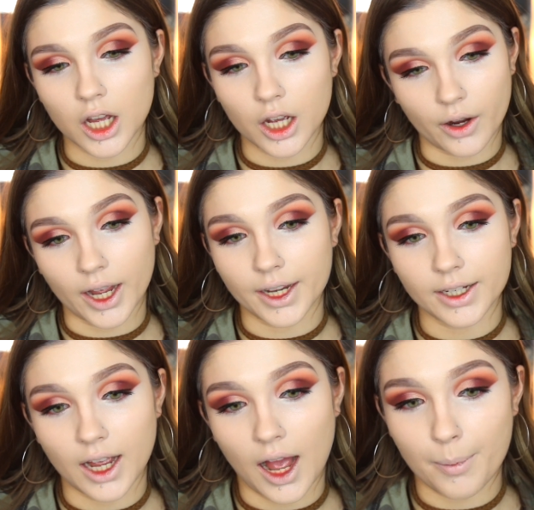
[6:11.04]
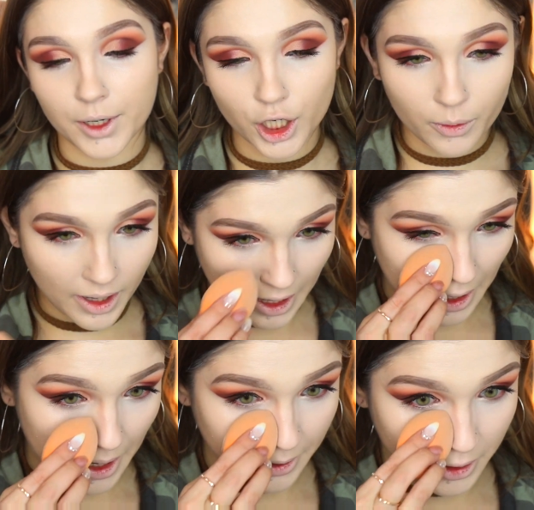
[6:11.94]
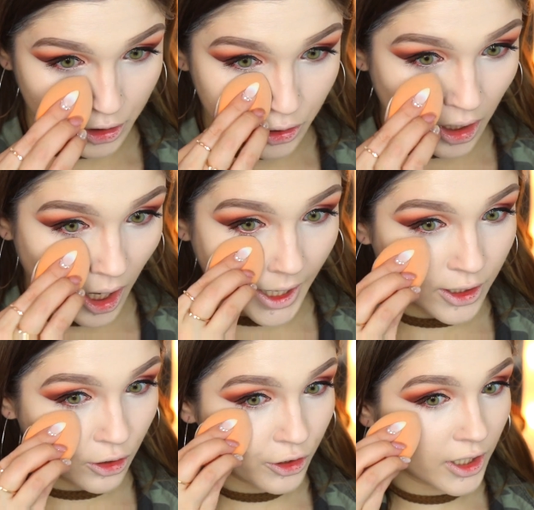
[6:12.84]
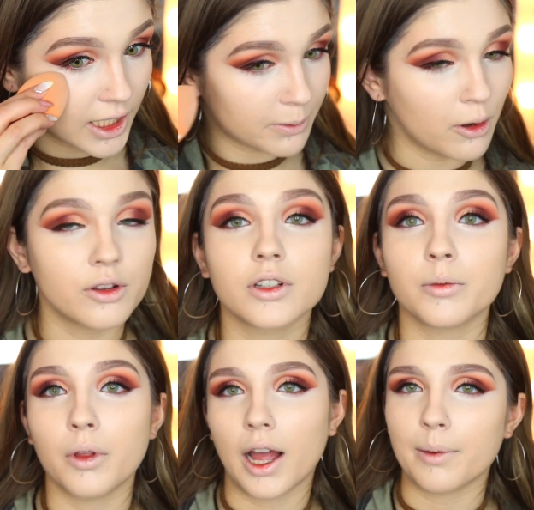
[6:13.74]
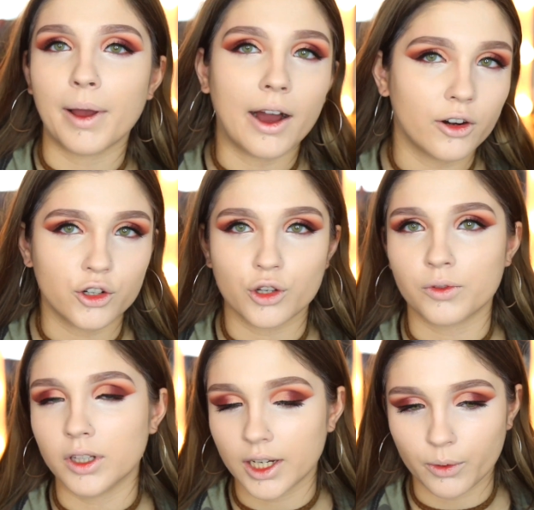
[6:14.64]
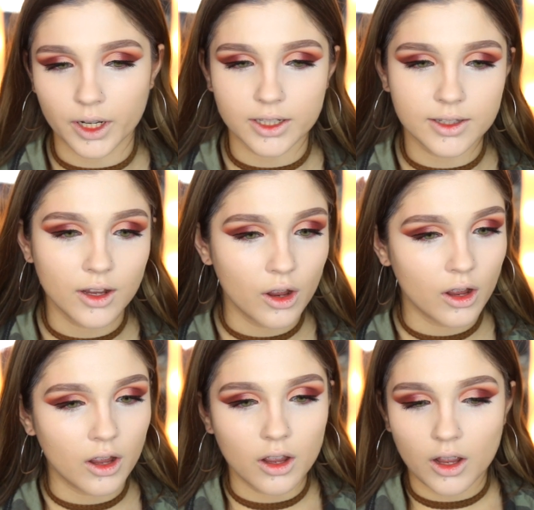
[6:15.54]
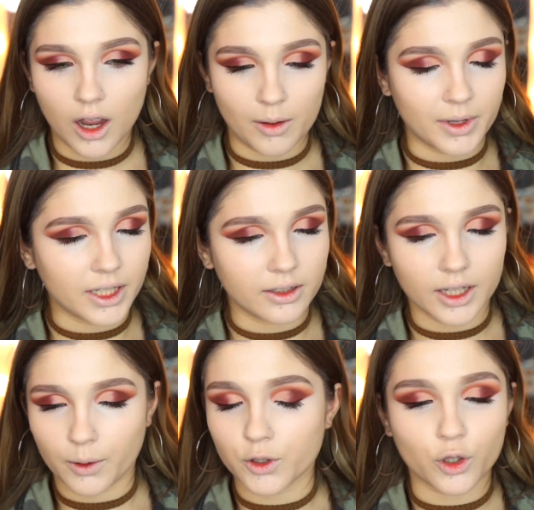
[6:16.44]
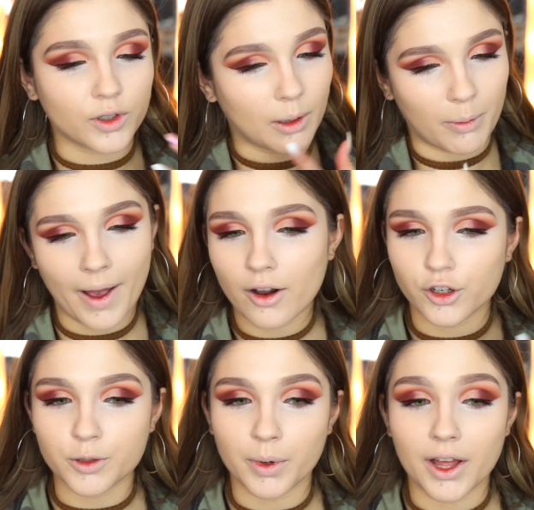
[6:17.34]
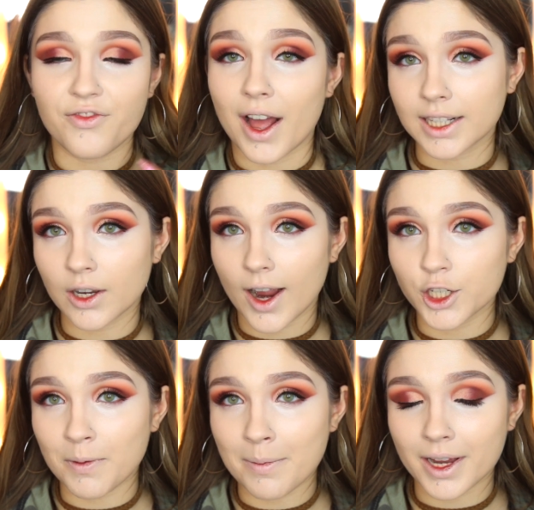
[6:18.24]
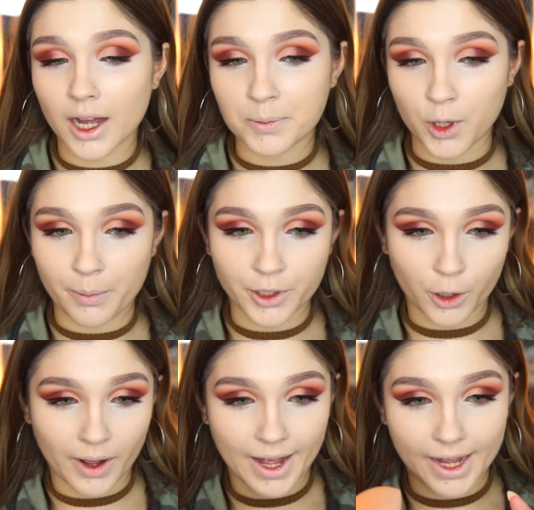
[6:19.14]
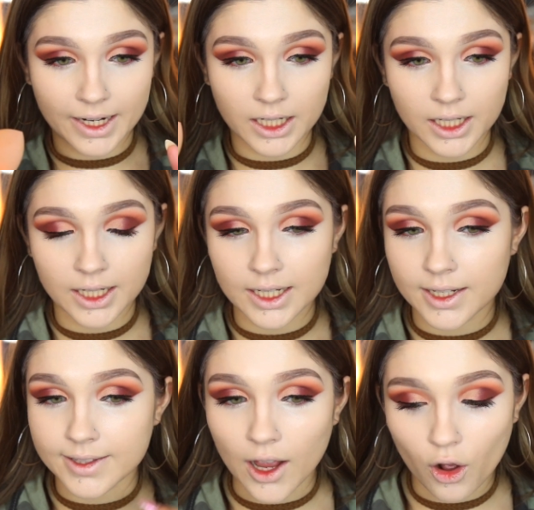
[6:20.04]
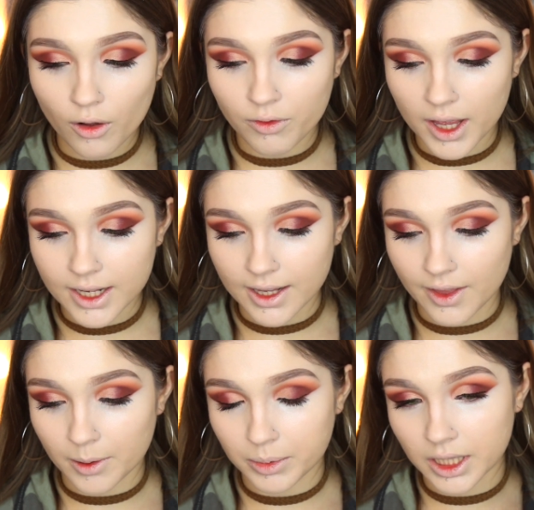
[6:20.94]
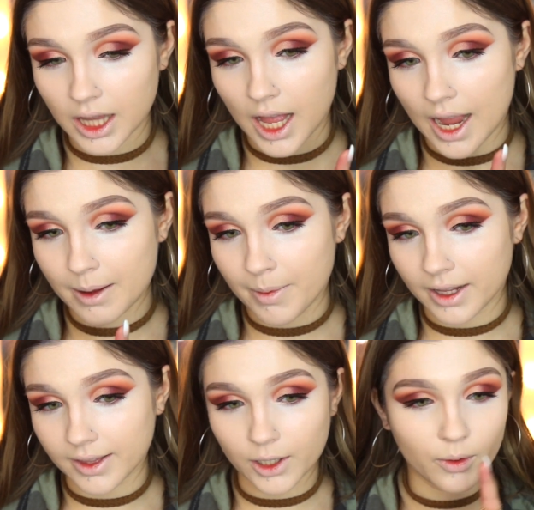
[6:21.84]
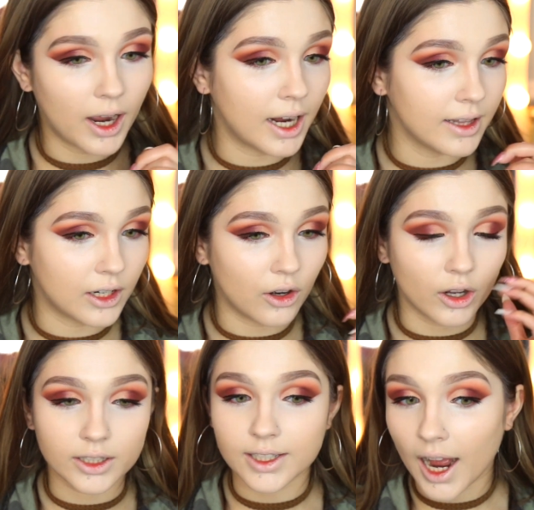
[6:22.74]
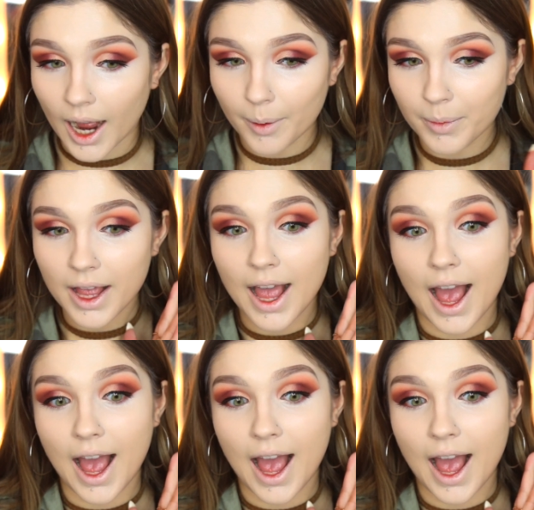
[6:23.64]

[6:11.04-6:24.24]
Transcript: Okay, I'm going to go ahead because I know you're not supposed to apply powders over liquids. I mean, liquids over top powders, but that's how I do my makeup. So I'm going to go ahead, set all of this, and then apply my liquid highlighter on top.